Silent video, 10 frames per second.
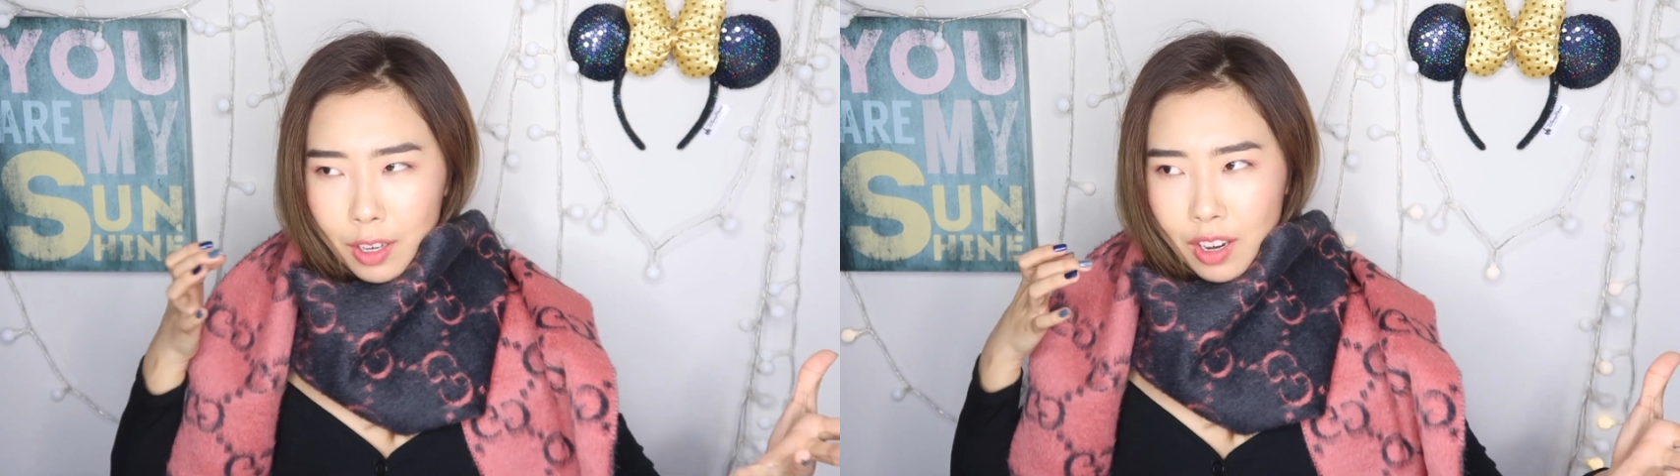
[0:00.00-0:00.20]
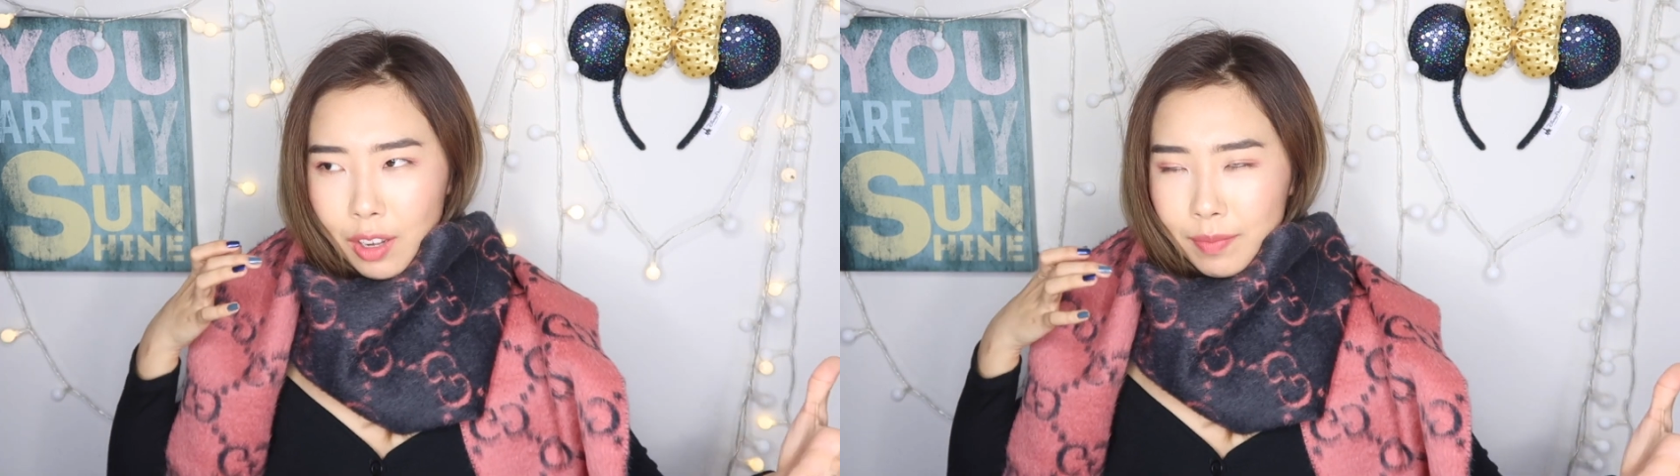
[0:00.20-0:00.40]

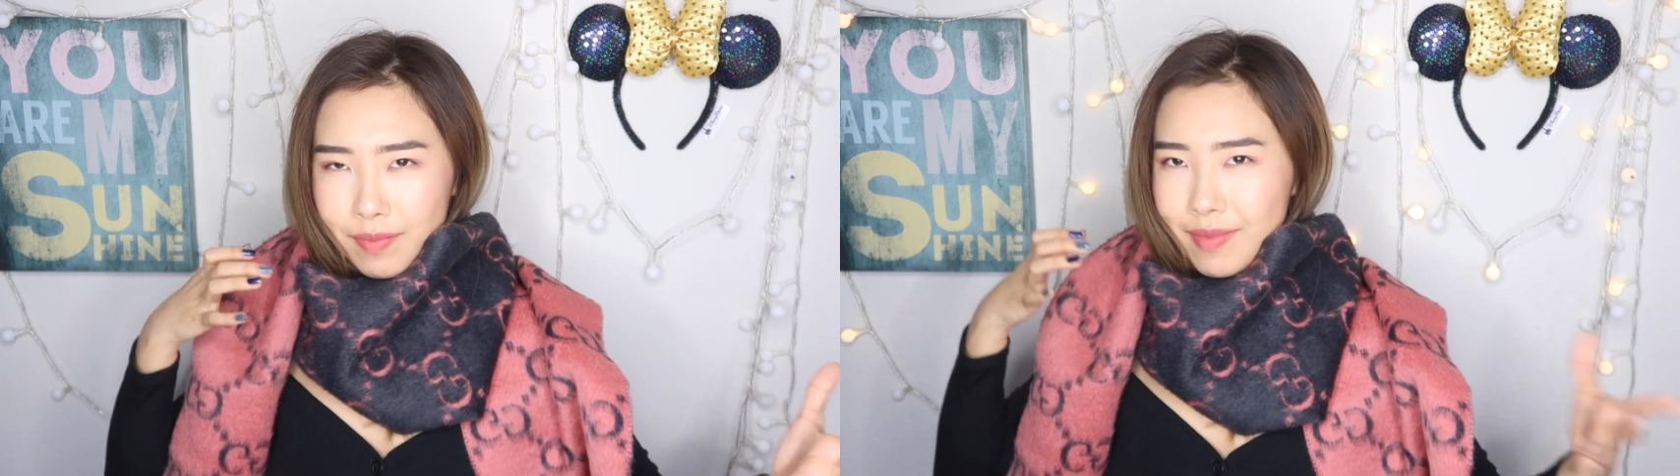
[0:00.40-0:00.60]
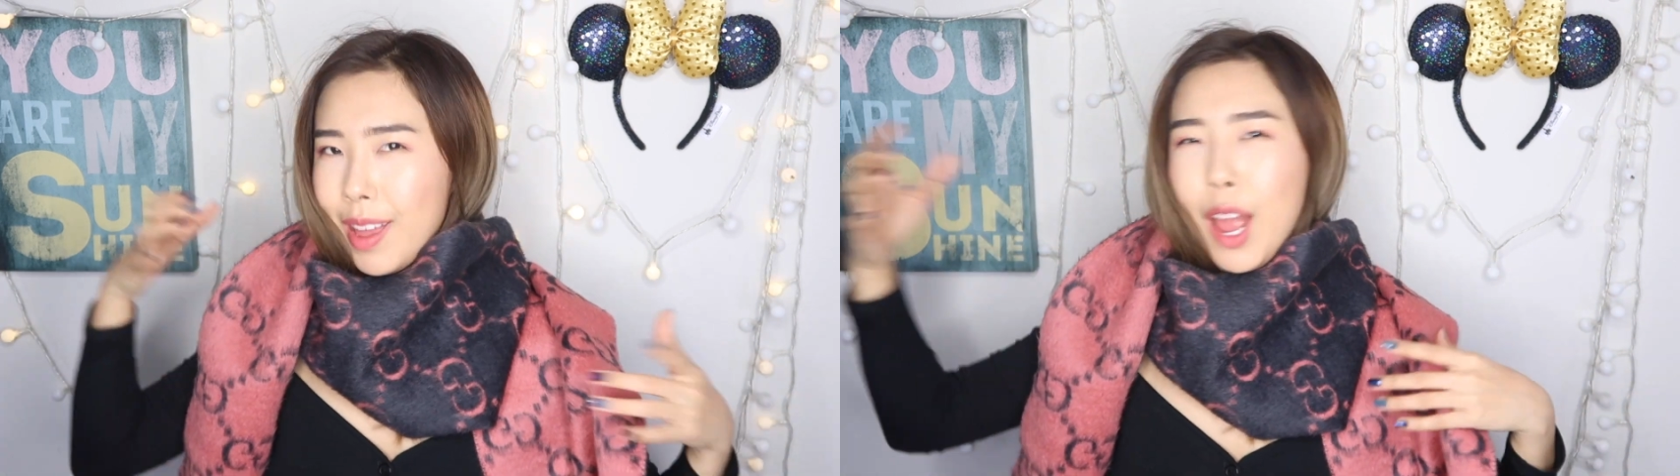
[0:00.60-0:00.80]
you know,
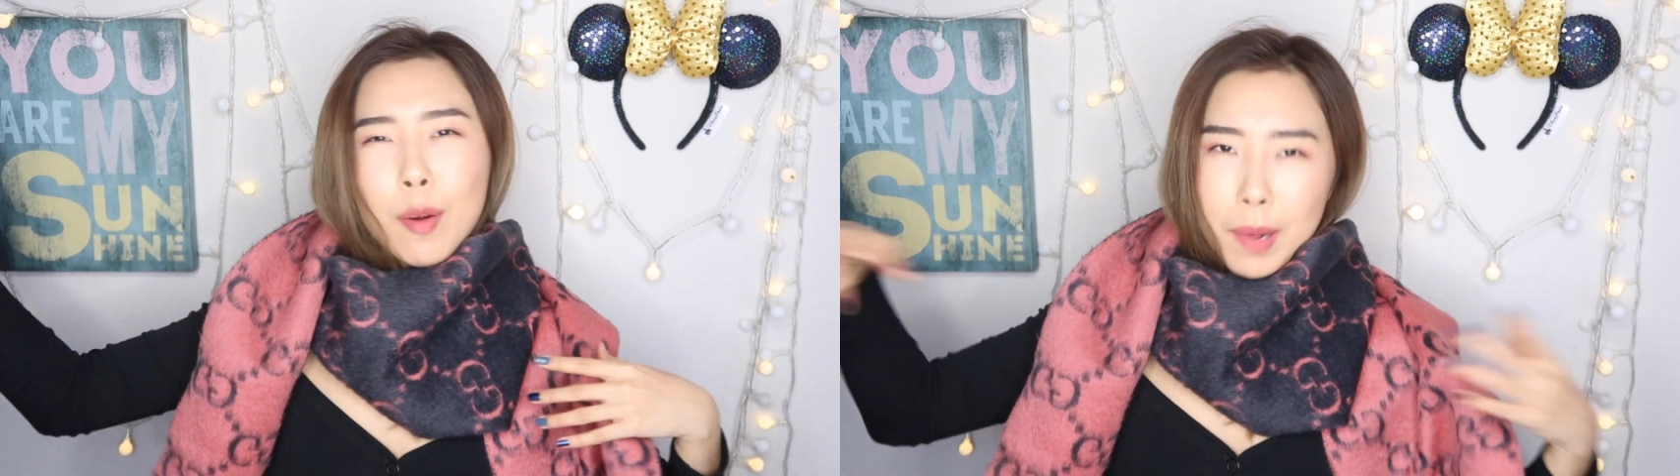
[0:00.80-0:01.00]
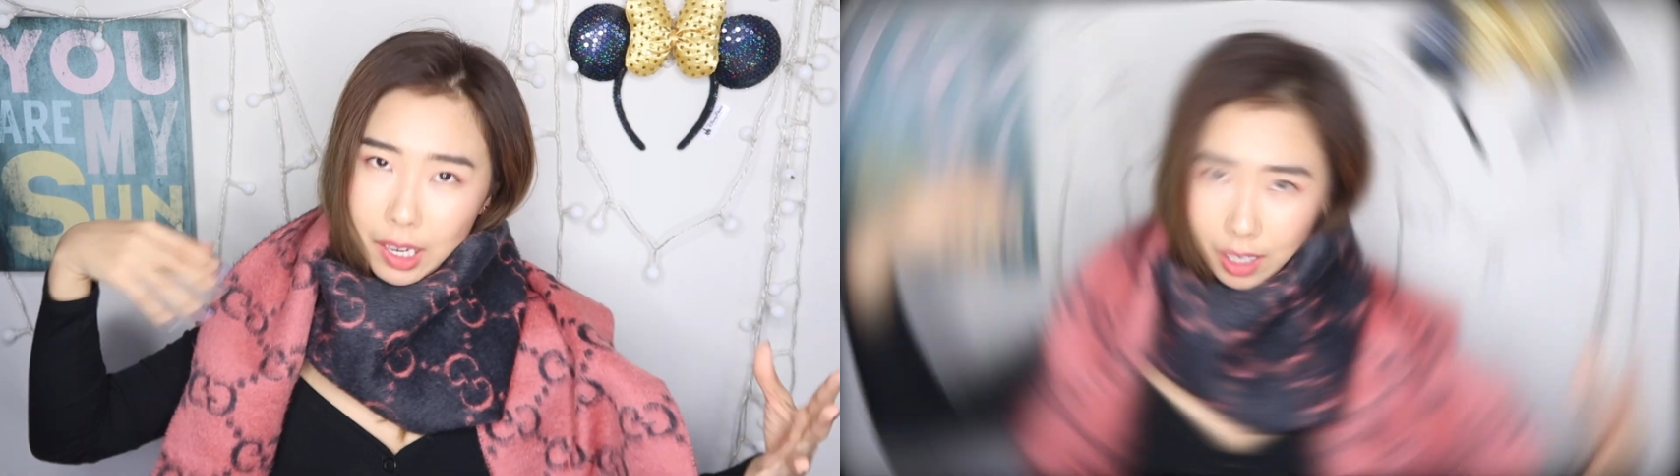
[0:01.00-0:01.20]

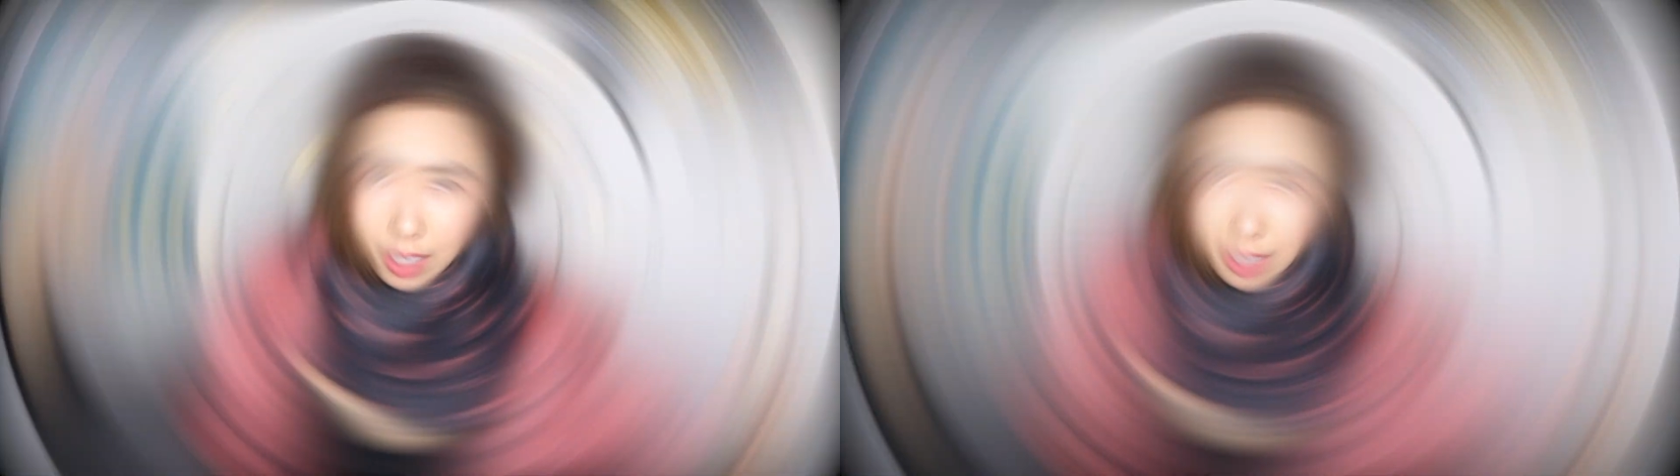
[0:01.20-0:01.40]
alpaca.